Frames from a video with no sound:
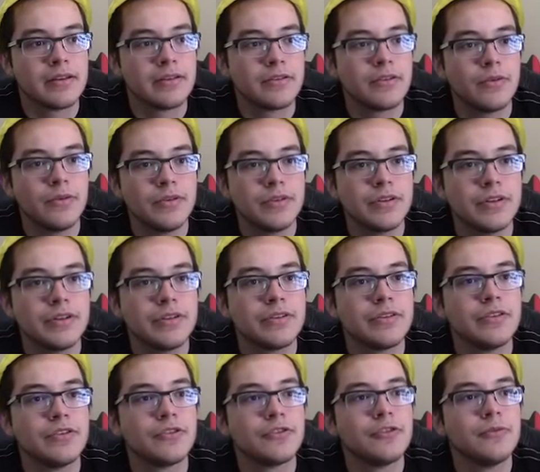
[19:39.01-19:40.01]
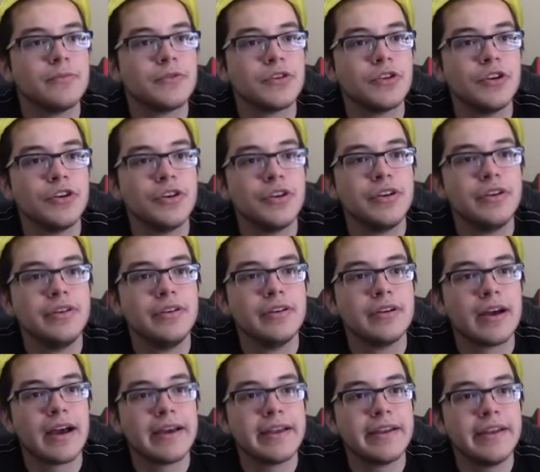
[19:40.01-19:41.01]
Don't touch the shrooms. Good
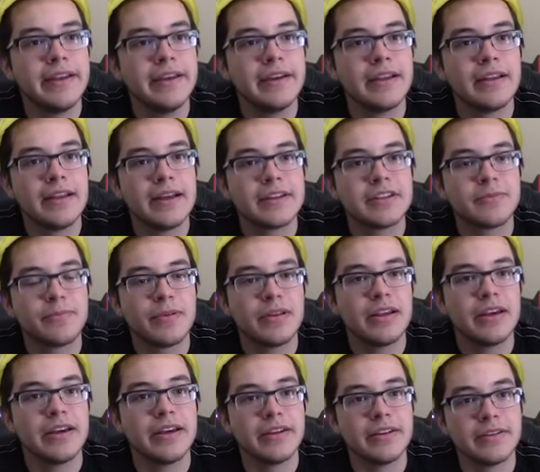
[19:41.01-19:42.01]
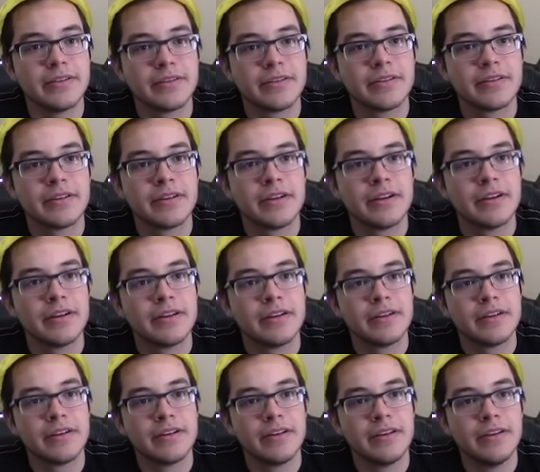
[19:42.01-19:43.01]
idea. Let's play.
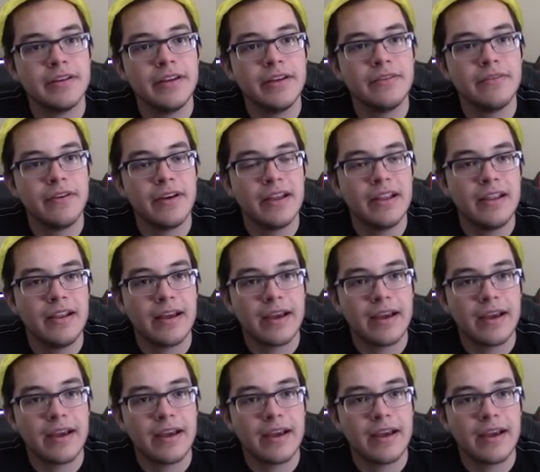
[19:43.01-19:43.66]
Nivel